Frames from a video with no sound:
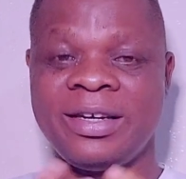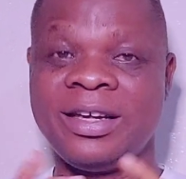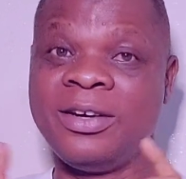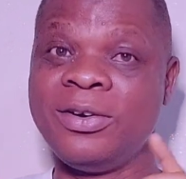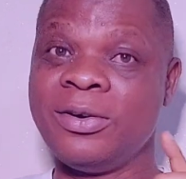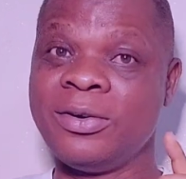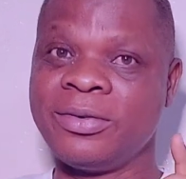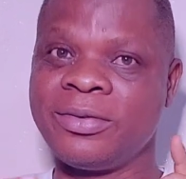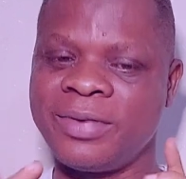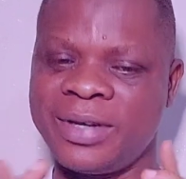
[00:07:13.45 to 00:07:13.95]

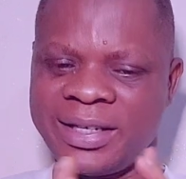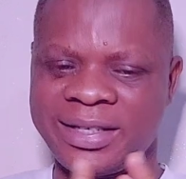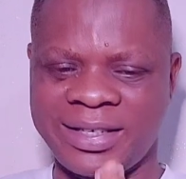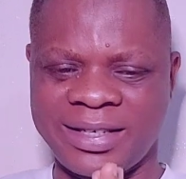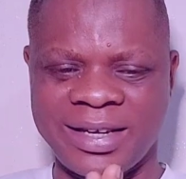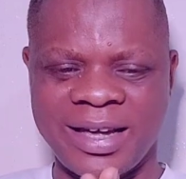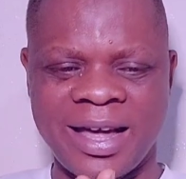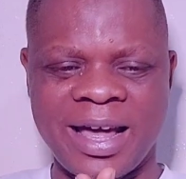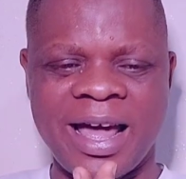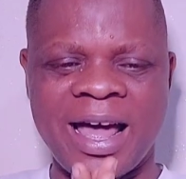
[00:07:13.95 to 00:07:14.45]
The note
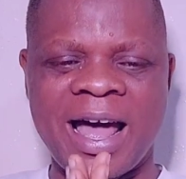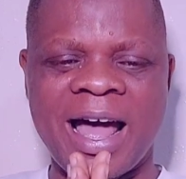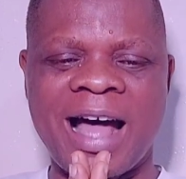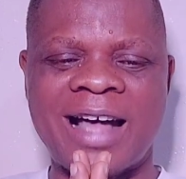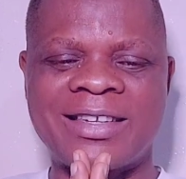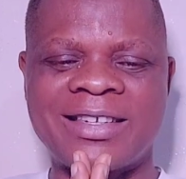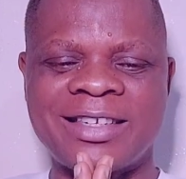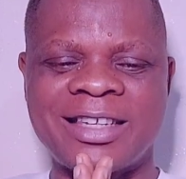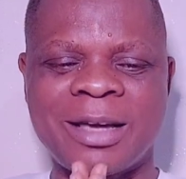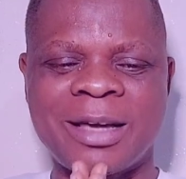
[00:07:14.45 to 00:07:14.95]
reads,
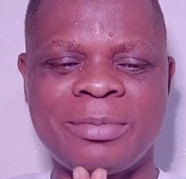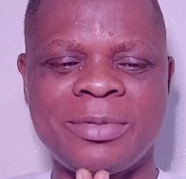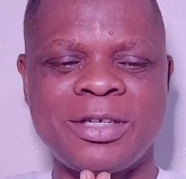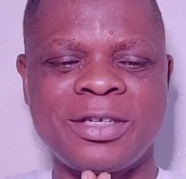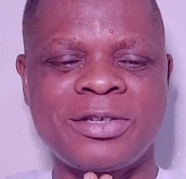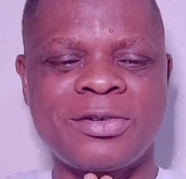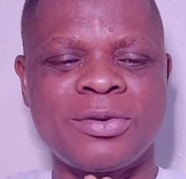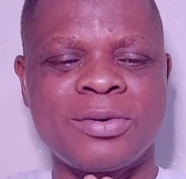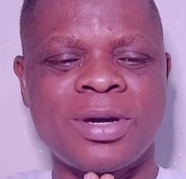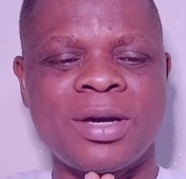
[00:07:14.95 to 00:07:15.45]
accept
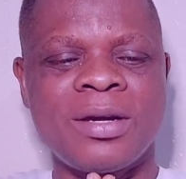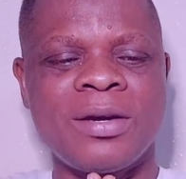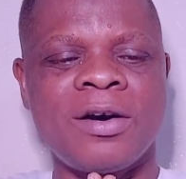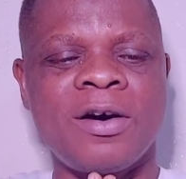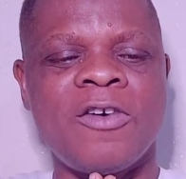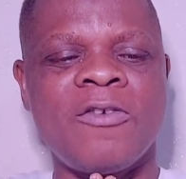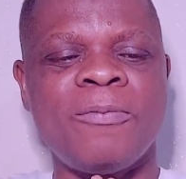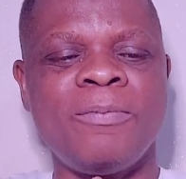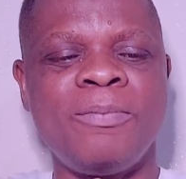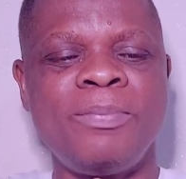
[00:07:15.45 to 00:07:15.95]
this token
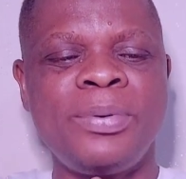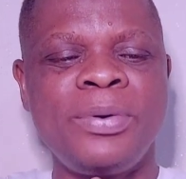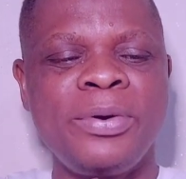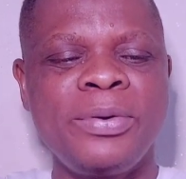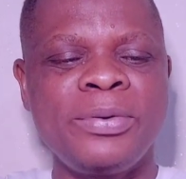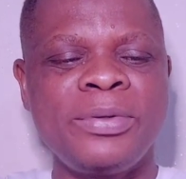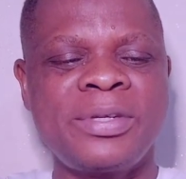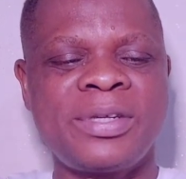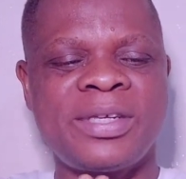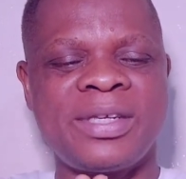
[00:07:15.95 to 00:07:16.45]
of
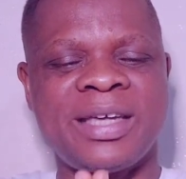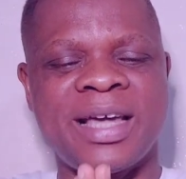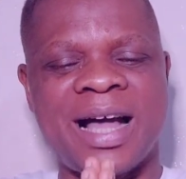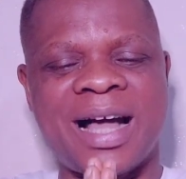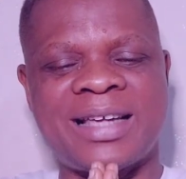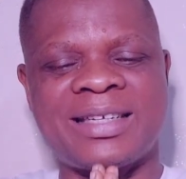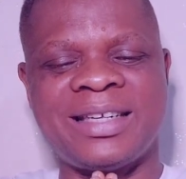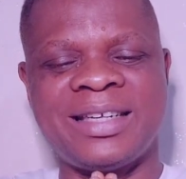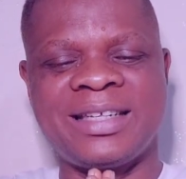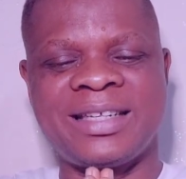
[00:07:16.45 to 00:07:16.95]
beauty
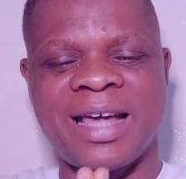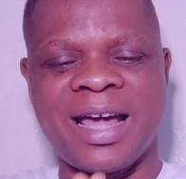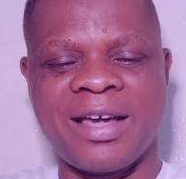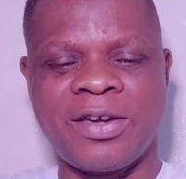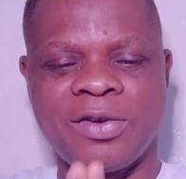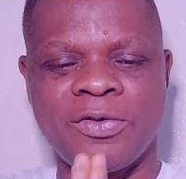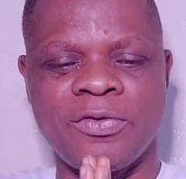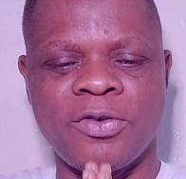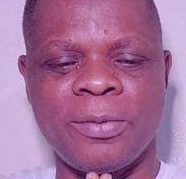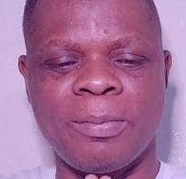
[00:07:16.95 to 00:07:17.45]
as a
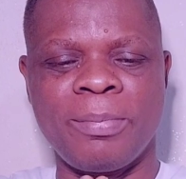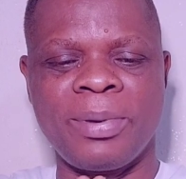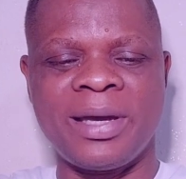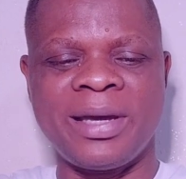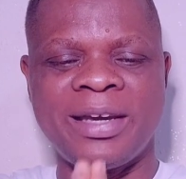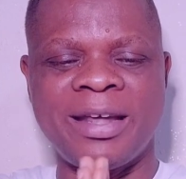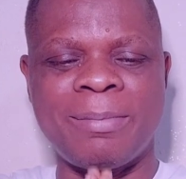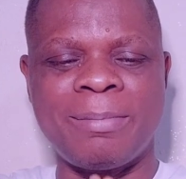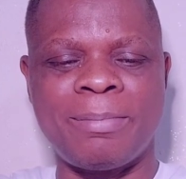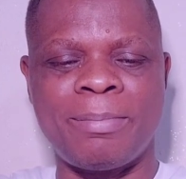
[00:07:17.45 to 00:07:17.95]
thank you for
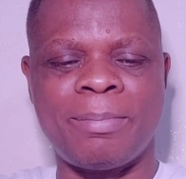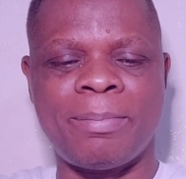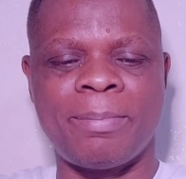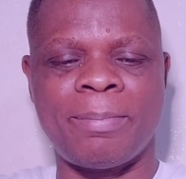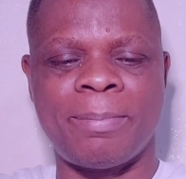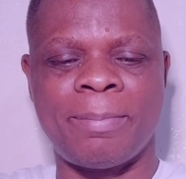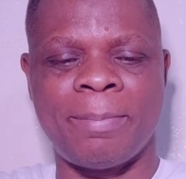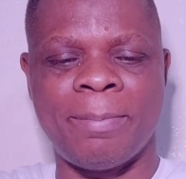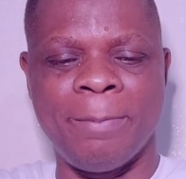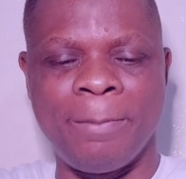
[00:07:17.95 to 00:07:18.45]
being the
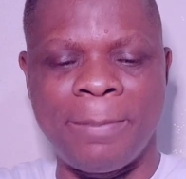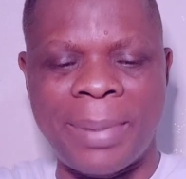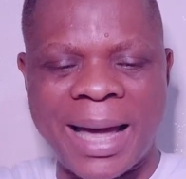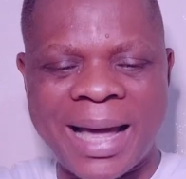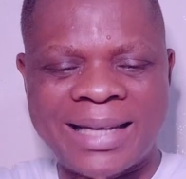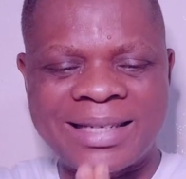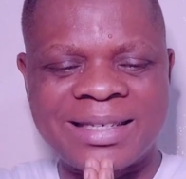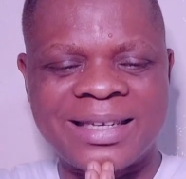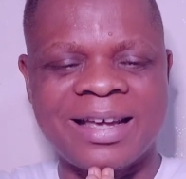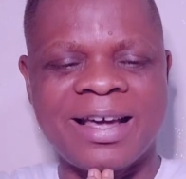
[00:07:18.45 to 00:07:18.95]

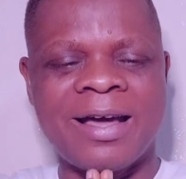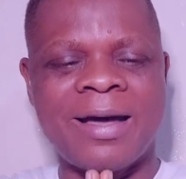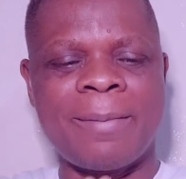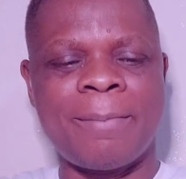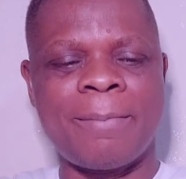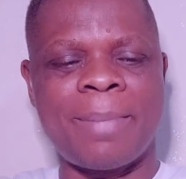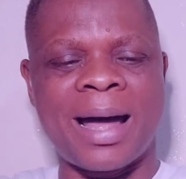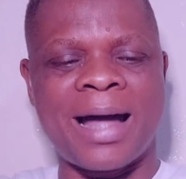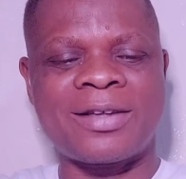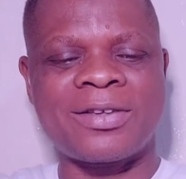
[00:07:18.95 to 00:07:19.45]
best
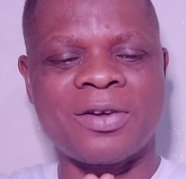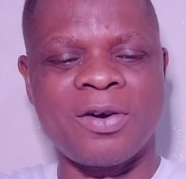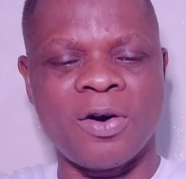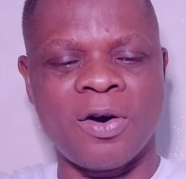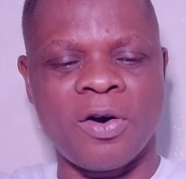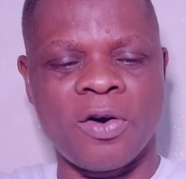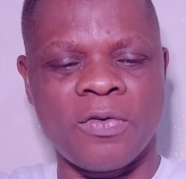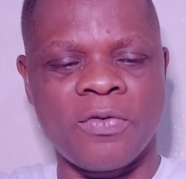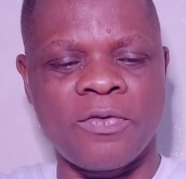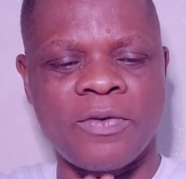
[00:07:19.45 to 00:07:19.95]
part
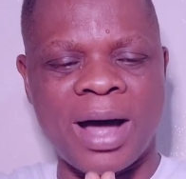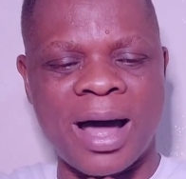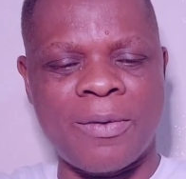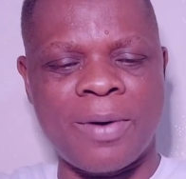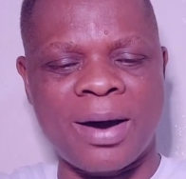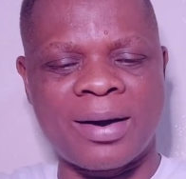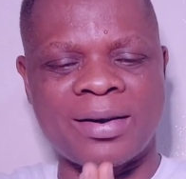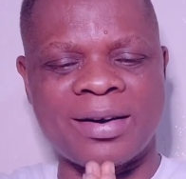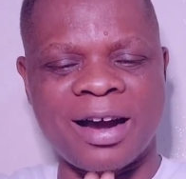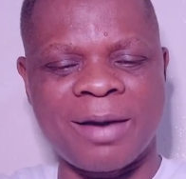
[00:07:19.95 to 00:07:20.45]
of
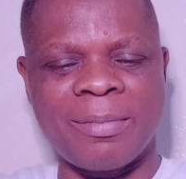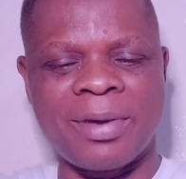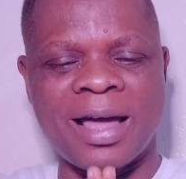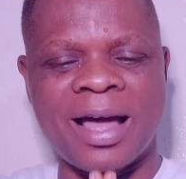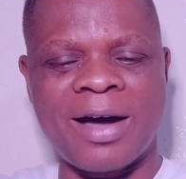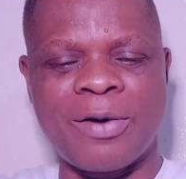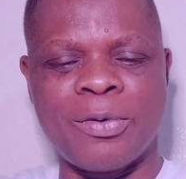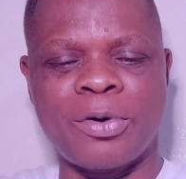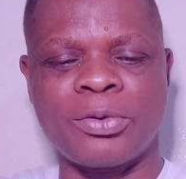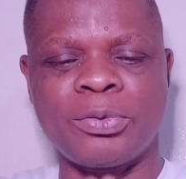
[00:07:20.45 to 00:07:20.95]
our
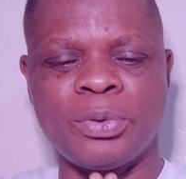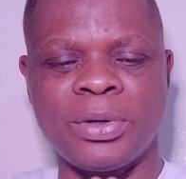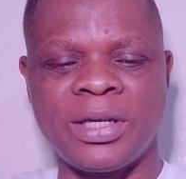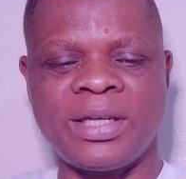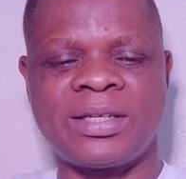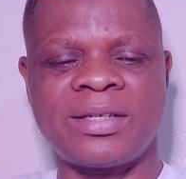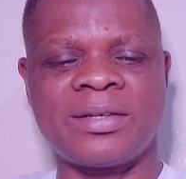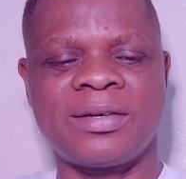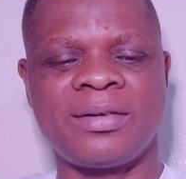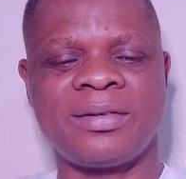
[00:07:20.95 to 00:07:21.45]
Grammy Award
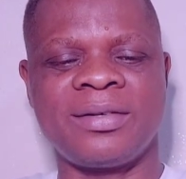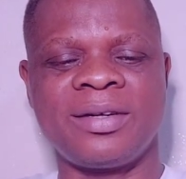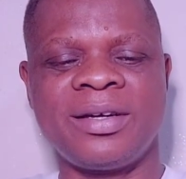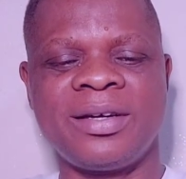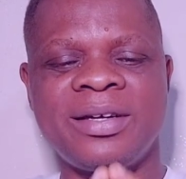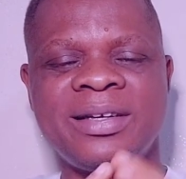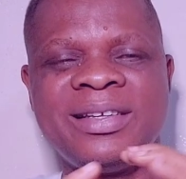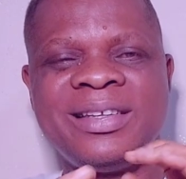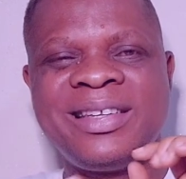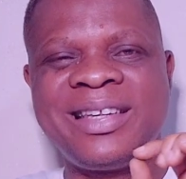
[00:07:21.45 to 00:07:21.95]
winning song.
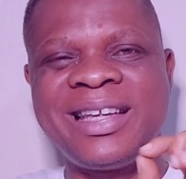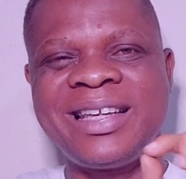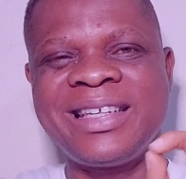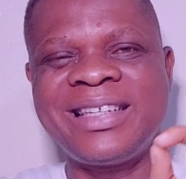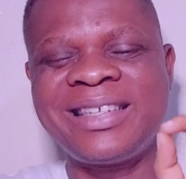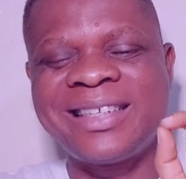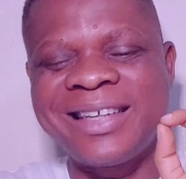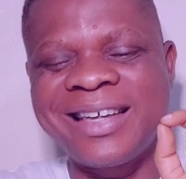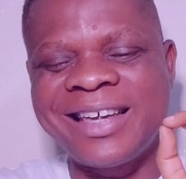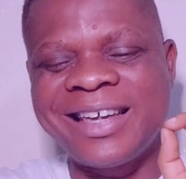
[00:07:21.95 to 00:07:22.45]

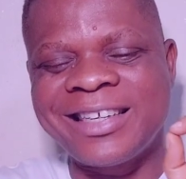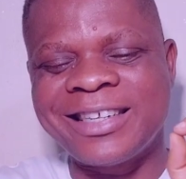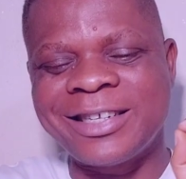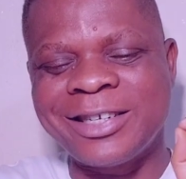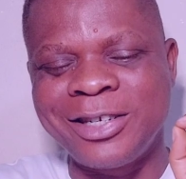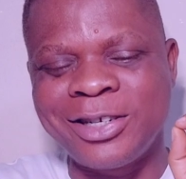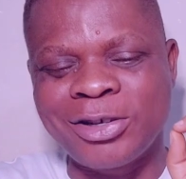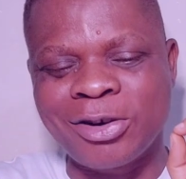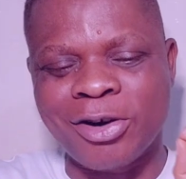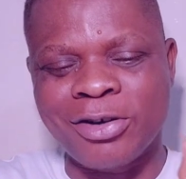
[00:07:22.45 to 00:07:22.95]
This
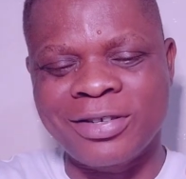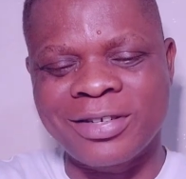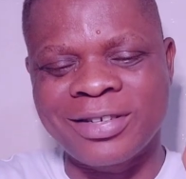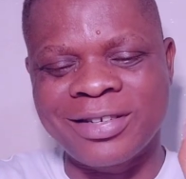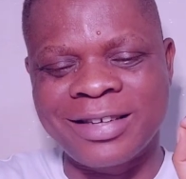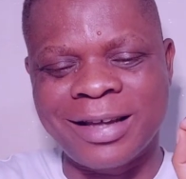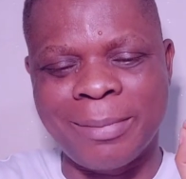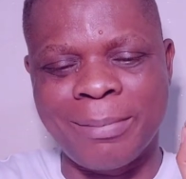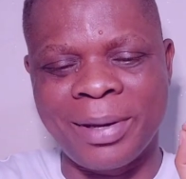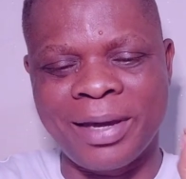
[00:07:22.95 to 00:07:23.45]
is
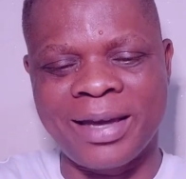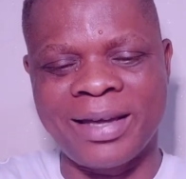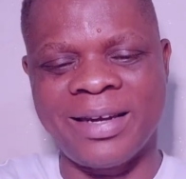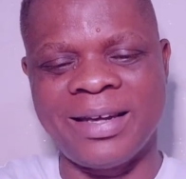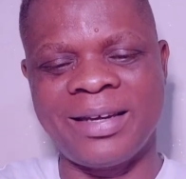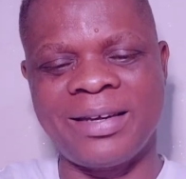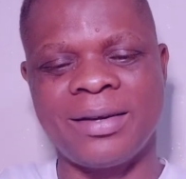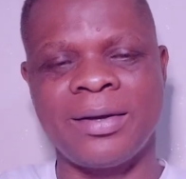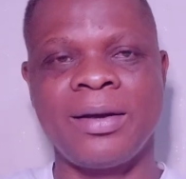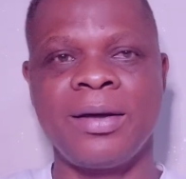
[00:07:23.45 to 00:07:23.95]
just the
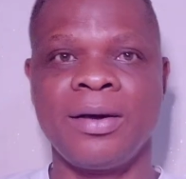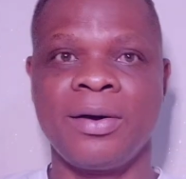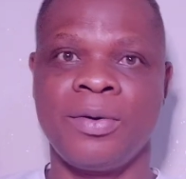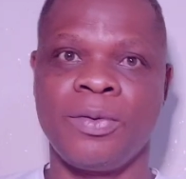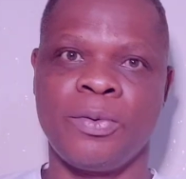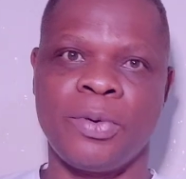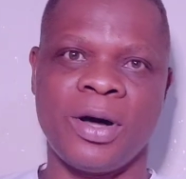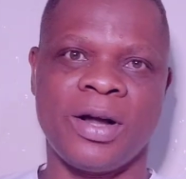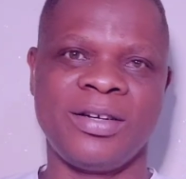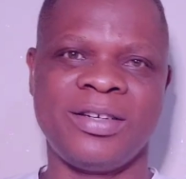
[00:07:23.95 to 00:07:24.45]
beginning.
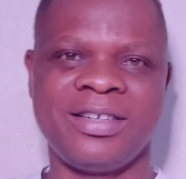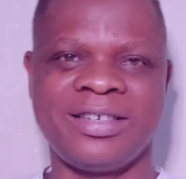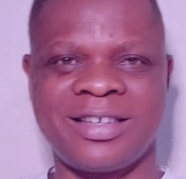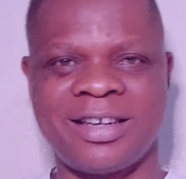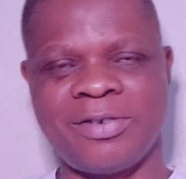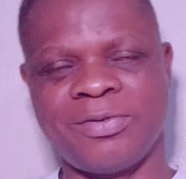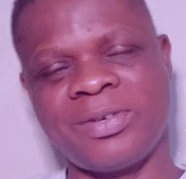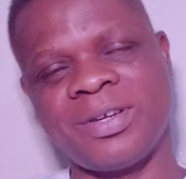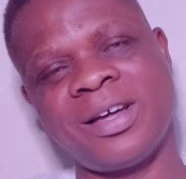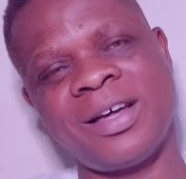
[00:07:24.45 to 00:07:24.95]
Well
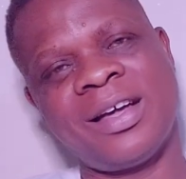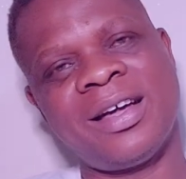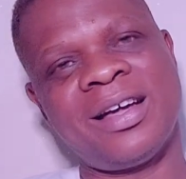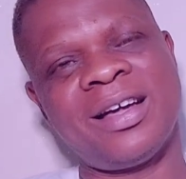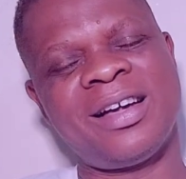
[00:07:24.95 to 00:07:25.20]
deserved.